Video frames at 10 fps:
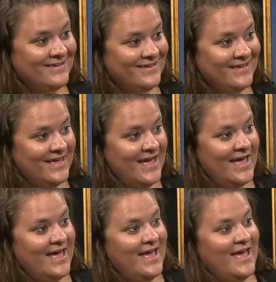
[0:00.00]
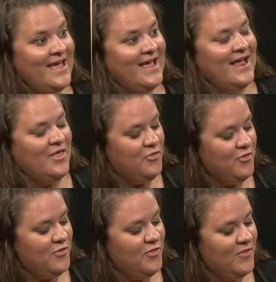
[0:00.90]
pets
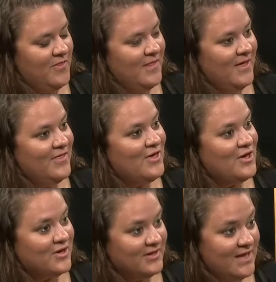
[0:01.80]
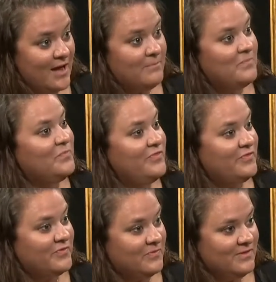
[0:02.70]
or learn about pets to
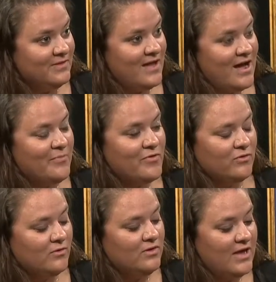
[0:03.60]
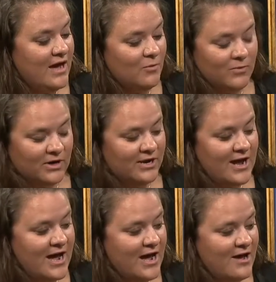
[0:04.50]
adopt at the? Absolutely. Yeah, we're going
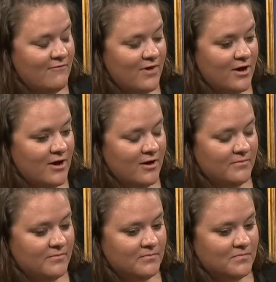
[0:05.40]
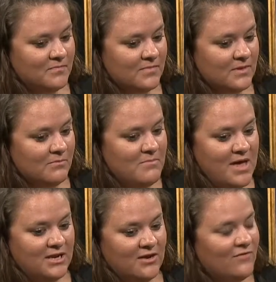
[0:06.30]
to have
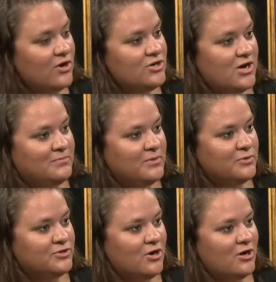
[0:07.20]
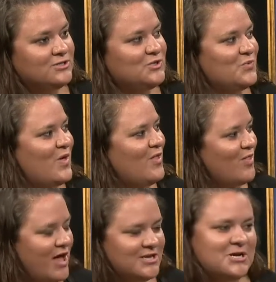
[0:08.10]
many of our adoptable dogs. A
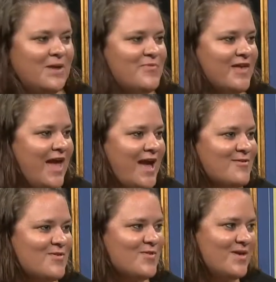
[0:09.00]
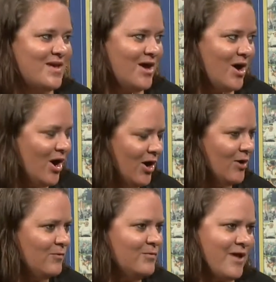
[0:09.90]
lot of times, the cats
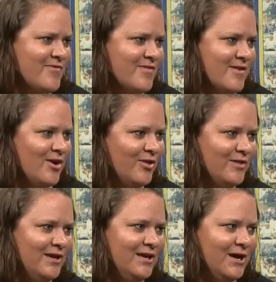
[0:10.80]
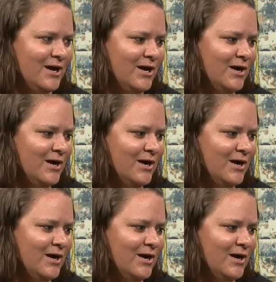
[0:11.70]
aren't necessarily